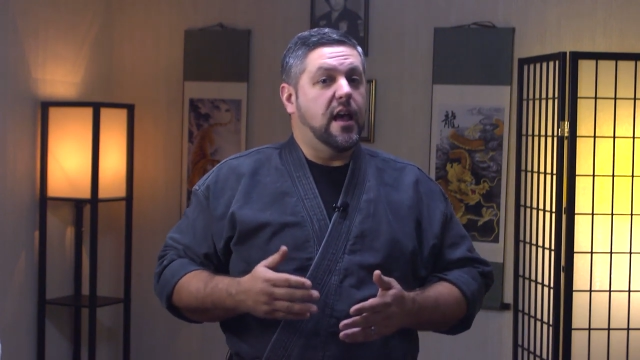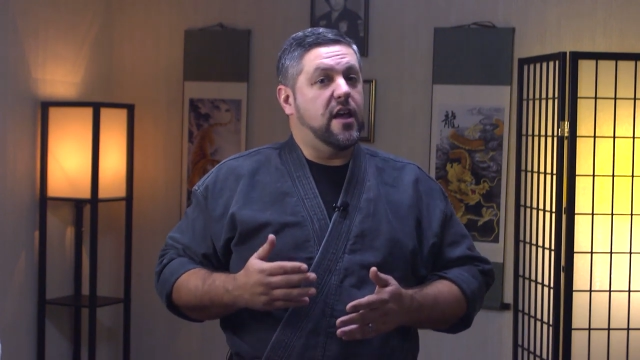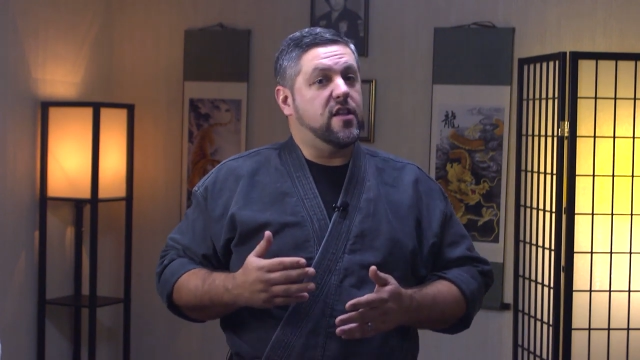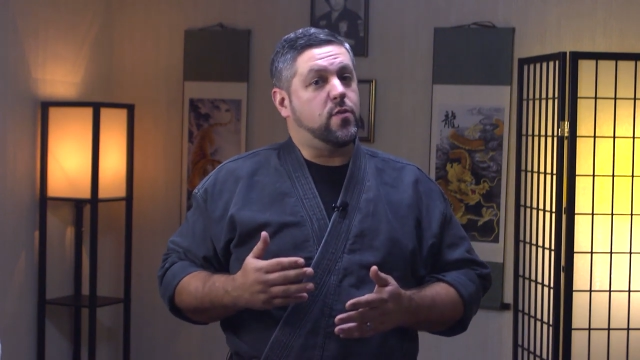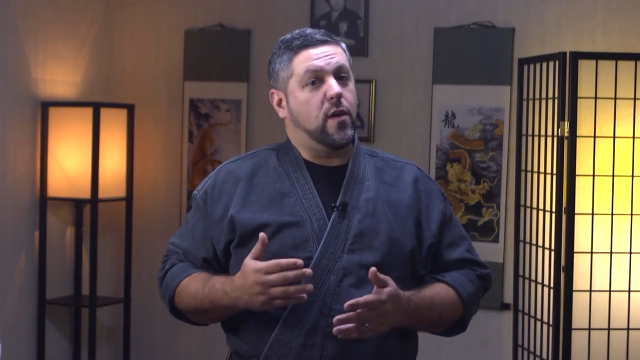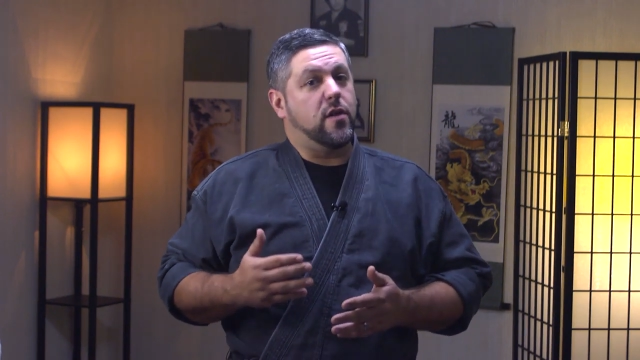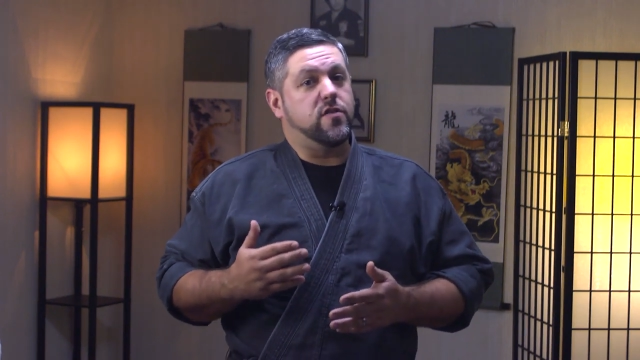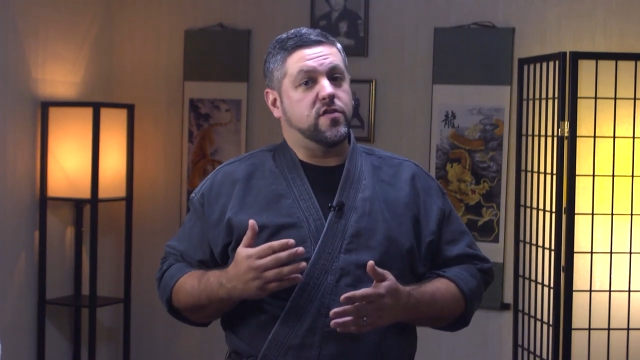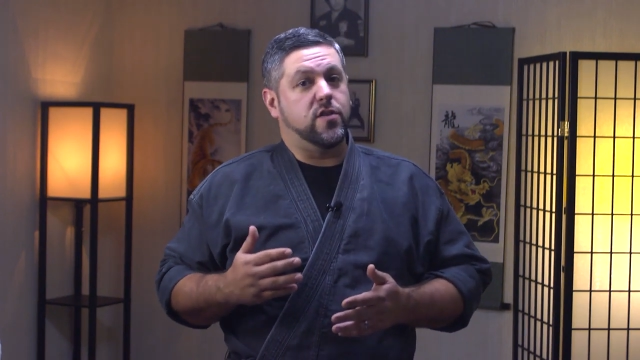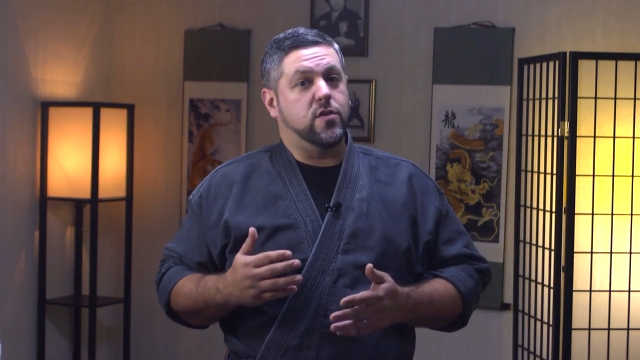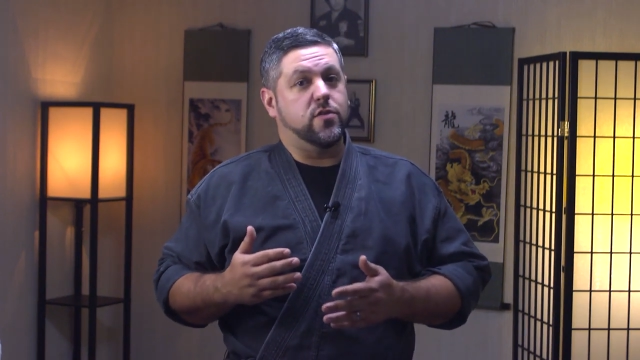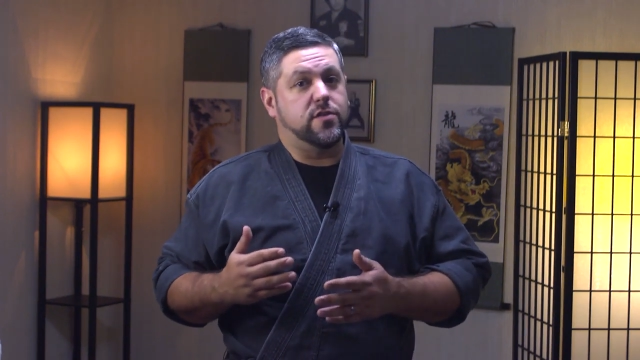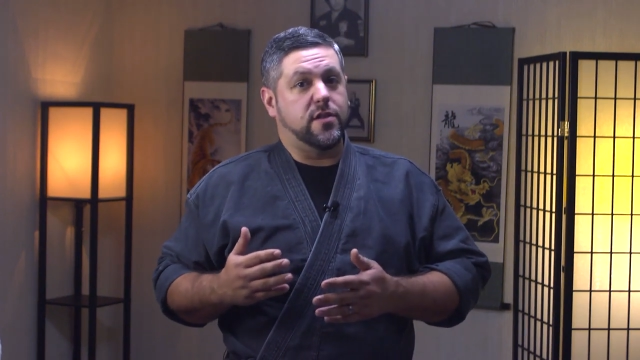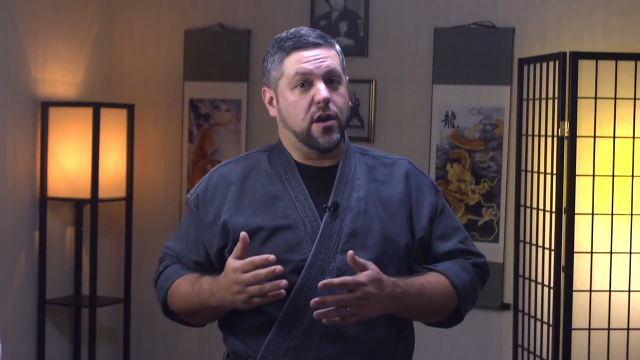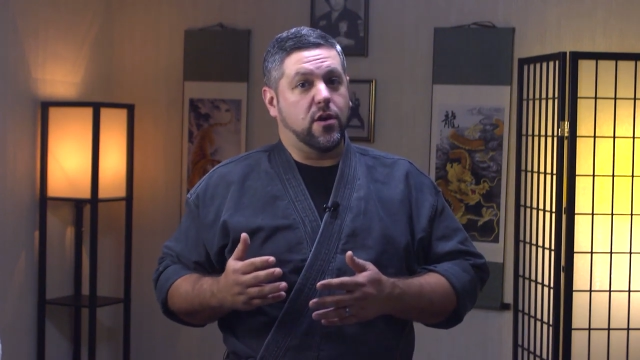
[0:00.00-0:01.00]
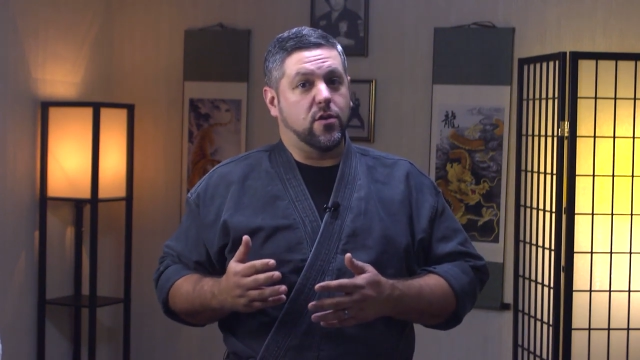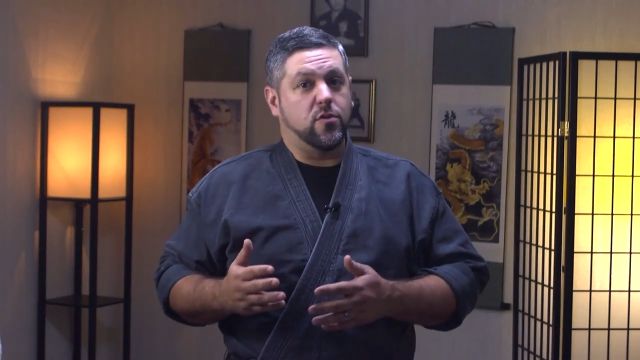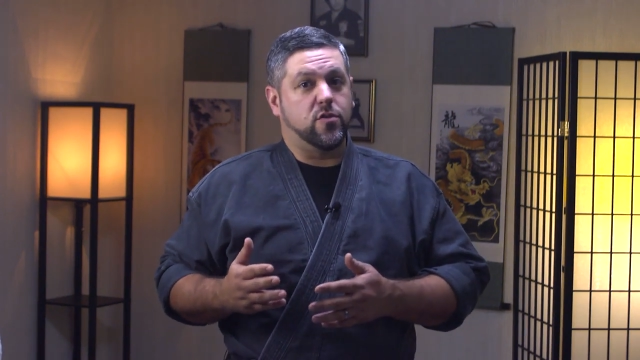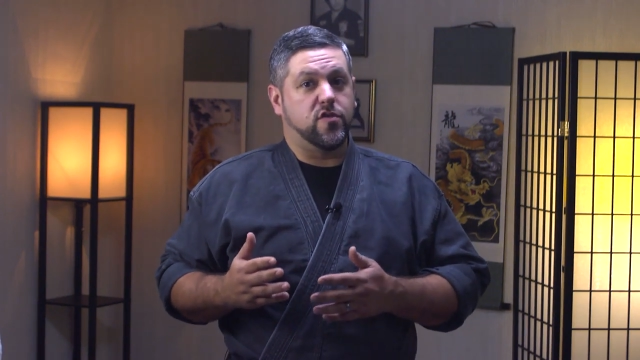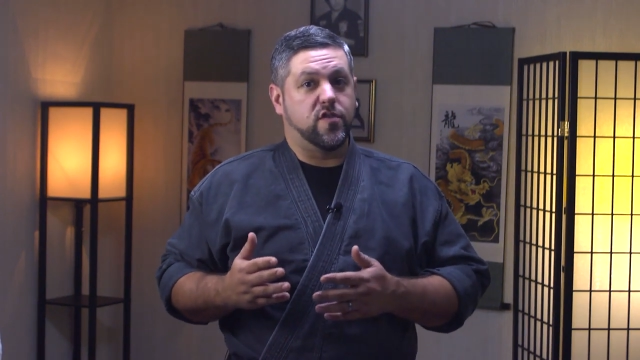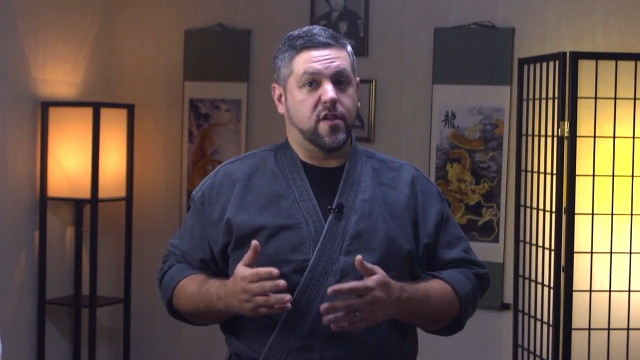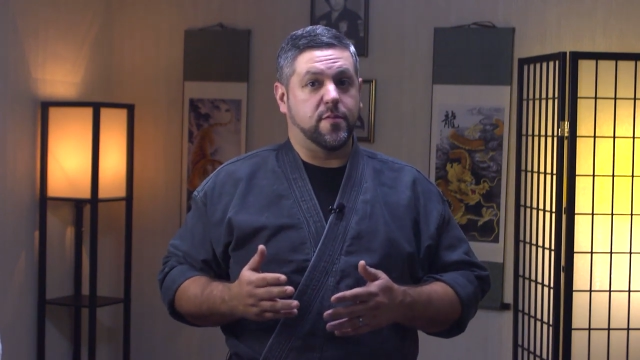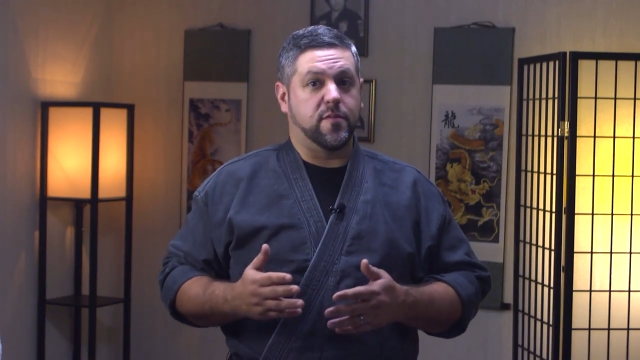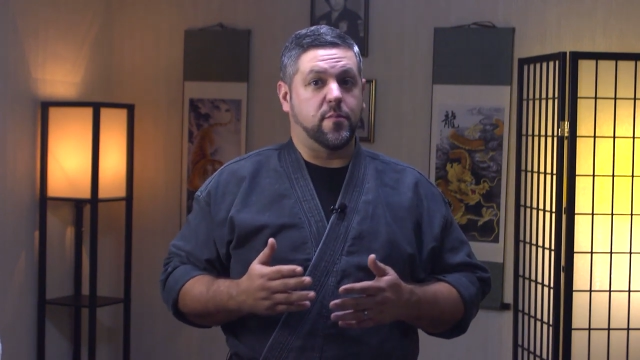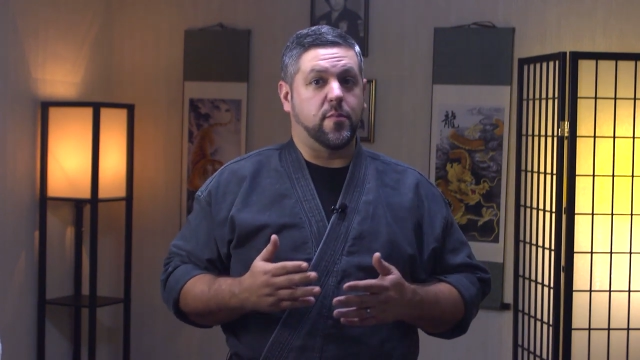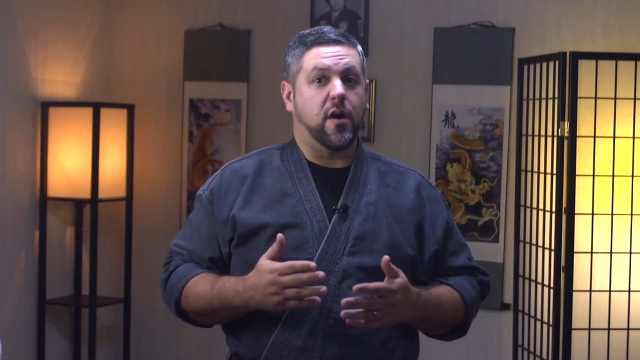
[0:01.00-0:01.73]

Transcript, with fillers: as well as using narrower steps and